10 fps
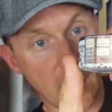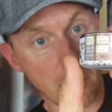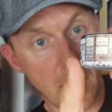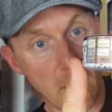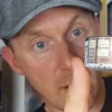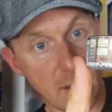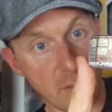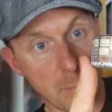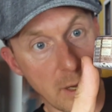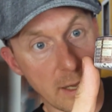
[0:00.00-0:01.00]
barrel aged
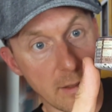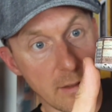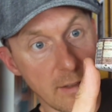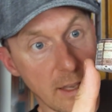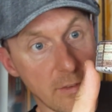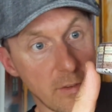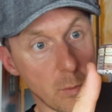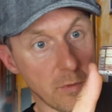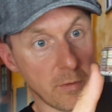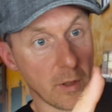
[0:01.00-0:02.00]
by DS
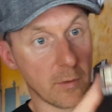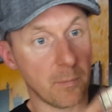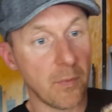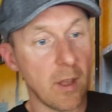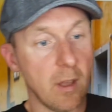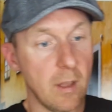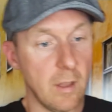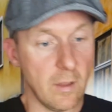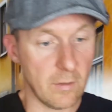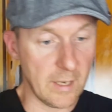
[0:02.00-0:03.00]
Josefsson.
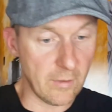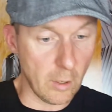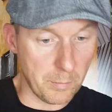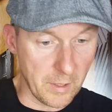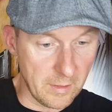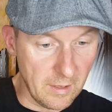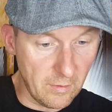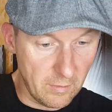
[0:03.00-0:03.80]
So let's hope that this